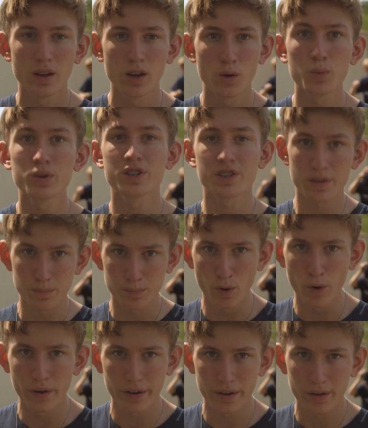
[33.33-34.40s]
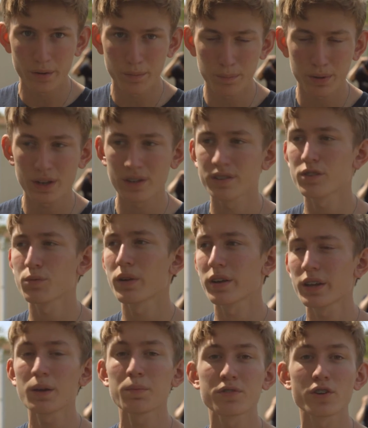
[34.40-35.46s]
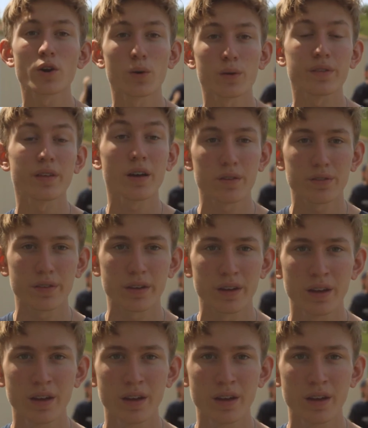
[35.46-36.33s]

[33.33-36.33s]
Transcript: which is important because it's what keeps the Earth healthy.